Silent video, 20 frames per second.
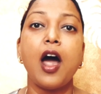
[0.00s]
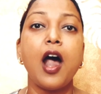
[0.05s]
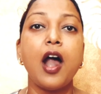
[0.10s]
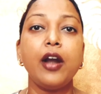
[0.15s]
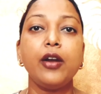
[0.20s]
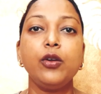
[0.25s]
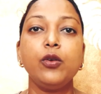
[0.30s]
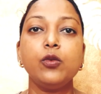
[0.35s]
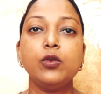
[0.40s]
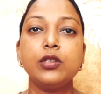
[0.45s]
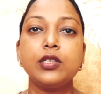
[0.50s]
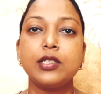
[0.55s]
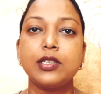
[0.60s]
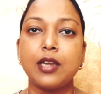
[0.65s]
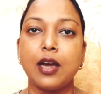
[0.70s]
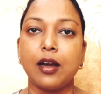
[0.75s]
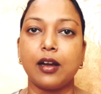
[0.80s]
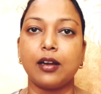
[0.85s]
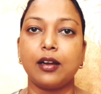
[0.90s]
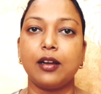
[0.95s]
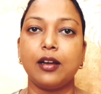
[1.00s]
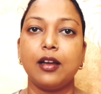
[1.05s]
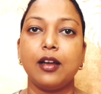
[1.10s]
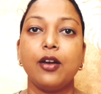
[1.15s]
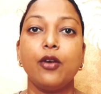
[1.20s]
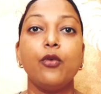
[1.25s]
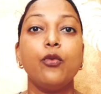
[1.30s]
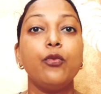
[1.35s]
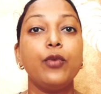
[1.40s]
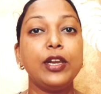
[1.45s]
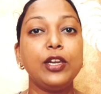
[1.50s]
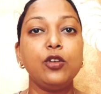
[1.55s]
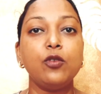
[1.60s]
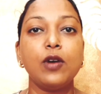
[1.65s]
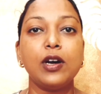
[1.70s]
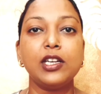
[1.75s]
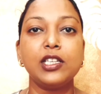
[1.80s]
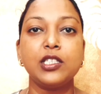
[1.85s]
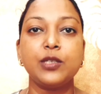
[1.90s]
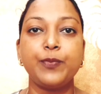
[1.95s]
Are you stuck when you
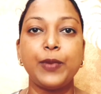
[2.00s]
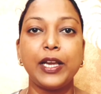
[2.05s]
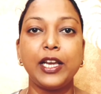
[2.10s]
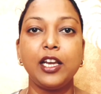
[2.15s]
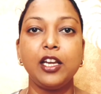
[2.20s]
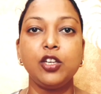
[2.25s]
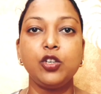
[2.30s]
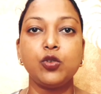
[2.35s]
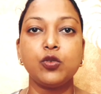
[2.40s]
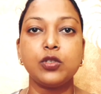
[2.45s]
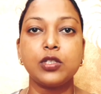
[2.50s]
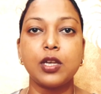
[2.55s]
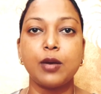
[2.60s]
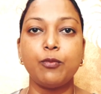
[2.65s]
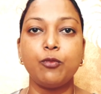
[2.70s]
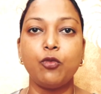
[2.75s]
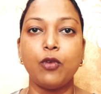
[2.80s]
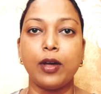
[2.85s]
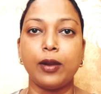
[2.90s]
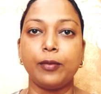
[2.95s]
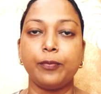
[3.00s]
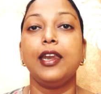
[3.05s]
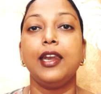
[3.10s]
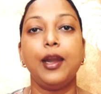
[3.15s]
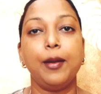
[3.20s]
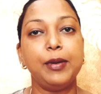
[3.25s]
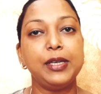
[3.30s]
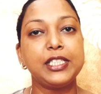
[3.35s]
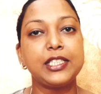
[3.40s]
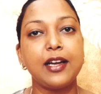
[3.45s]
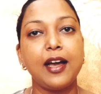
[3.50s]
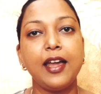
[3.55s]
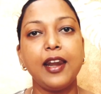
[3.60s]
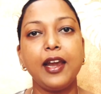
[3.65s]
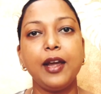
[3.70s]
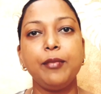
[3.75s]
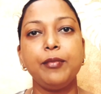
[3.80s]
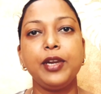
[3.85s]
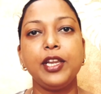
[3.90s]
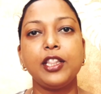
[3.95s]
are speaking to someone? Namaskar,
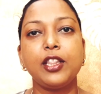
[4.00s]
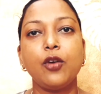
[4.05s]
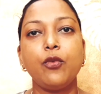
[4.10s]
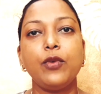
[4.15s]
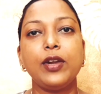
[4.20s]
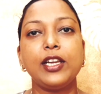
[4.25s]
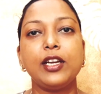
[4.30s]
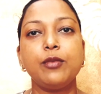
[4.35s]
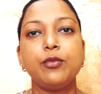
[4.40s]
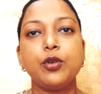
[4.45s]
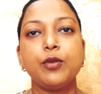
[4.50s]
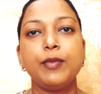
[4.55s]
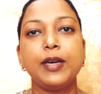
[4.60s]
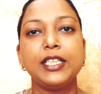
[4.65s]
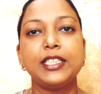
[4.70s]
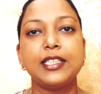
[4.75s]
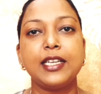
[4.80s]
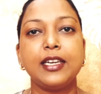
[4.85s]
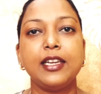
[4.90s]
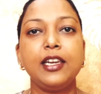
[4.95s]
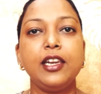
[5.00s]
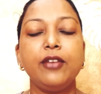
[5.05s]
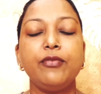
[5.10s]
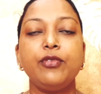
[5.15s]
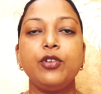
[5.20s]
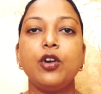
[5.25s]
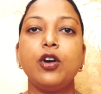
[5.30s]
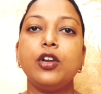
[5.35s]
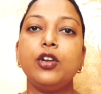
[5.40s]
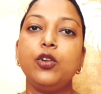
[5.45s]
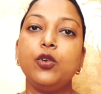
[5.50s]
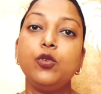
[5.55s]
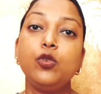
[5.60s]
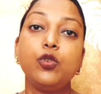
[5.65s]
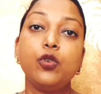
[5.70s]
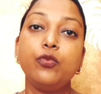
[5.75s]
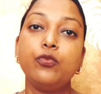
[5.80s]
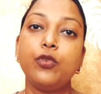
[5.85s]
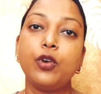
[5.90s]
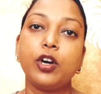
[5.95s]
I am Rita. Welcome to my channel. If you are new,
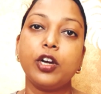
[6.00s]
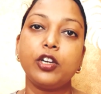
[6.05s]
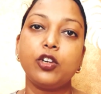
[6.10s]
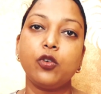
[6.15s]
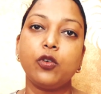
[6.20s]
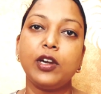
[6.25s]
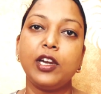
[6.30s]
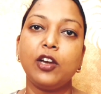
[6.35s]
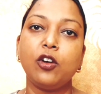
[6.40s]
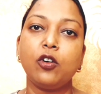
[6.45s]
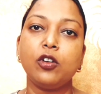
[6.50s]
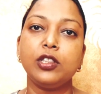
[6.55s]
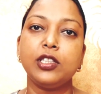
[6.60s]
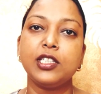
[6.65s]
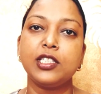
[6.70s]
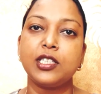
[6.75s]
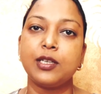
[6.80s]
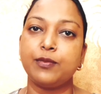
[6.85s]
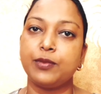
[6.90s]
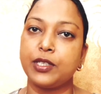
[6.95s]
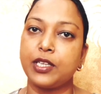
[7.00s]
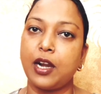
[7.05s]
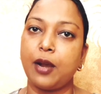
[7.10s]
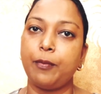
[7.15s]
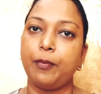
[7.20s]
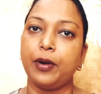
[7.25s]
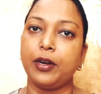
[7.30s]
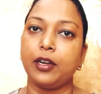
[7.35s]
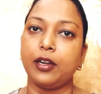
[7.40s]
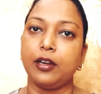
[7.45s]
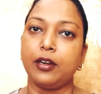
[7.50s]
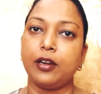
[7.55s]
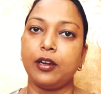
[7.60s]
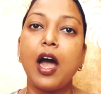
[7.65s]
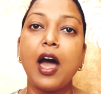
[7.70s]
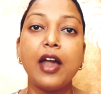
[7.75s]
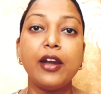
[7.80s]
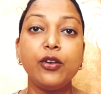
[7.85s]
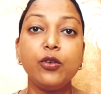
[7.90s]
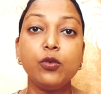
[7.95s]
don't forget to click on the subscribe button.
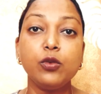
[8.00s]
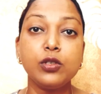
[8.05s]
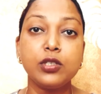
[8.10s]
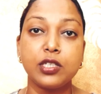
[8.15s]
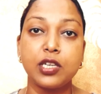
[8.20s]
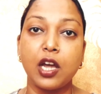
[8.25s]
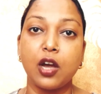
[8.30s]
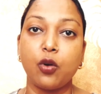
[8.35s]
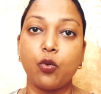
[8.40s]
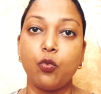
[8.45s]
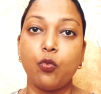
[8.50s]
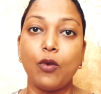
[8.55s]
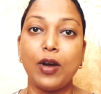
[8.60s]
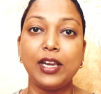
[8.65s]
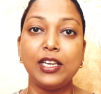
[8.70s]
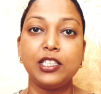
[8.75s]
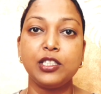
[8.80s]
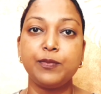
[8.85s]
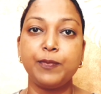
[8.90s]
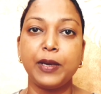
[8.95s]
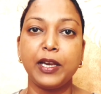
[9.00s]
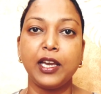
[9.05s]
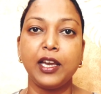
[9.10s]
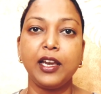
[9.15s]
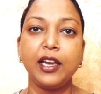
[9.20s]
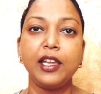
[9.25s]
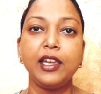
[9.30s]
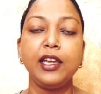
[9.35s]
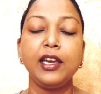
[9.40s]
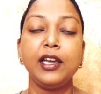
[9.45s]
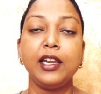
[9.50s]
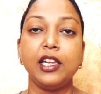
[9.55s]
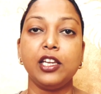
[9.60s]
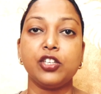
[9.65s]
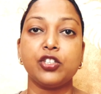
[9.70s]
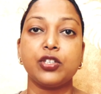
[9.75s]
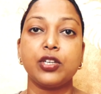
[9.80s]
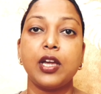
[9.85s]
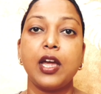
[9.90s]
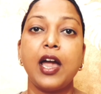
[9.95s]
Are you stuck while speaking in
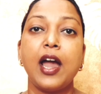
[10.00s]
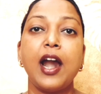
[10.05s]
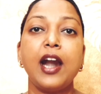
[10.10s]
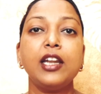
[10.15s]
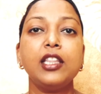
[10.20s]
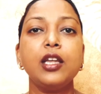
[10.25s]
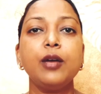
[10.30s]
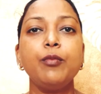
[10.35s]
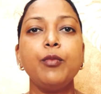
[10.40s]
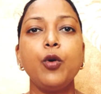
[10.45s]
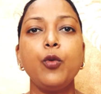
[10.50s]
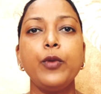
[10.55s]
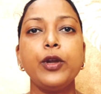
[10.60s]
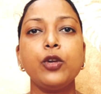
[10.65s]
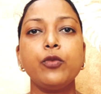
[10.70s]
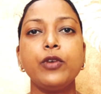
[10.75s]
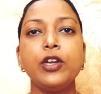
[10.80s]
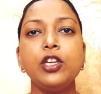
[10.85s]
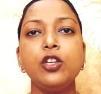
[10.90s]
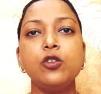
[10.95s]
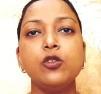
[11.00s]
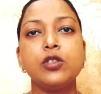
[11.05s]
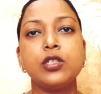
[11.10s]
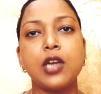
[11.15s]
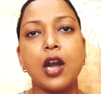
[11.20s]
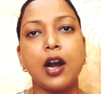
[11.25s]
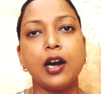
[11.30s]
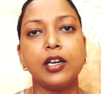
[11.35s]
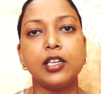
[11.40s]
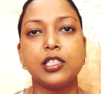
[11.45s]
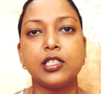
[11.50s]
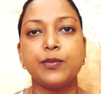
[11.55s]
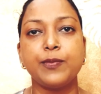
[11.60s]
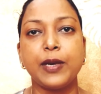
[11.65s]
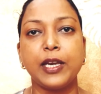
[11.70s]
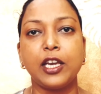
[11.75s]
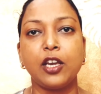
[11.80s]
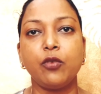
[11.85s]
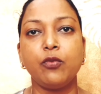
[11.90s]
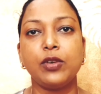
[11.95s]
English? At the moment when you start
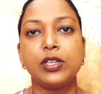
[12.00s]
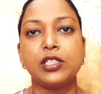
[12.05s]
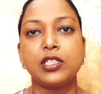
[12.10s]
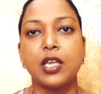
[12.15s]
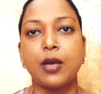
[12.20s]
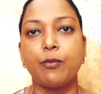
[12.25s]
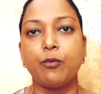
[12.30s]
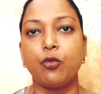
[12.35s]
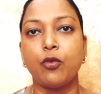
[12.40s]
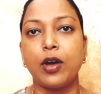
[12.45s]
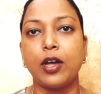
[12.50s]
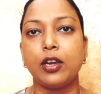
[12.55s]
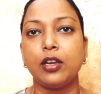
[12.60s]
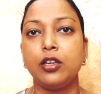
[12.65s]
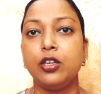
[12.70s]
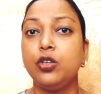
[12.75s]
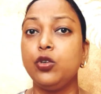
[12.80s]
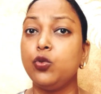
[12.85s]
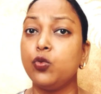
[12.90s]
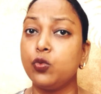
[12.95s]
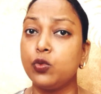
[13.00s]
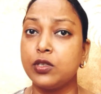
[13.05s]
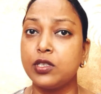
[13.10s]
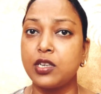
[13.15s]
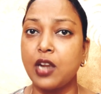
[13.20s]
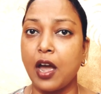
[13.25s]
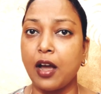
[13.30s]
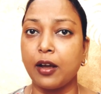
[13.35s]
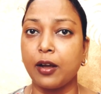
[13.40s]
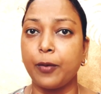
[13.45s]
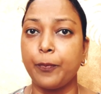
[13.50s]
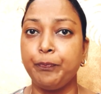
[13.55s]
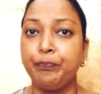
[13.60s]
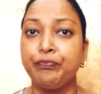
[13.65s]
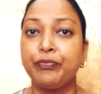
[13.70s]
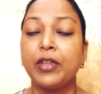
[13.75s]
speaking with someone, you stuck.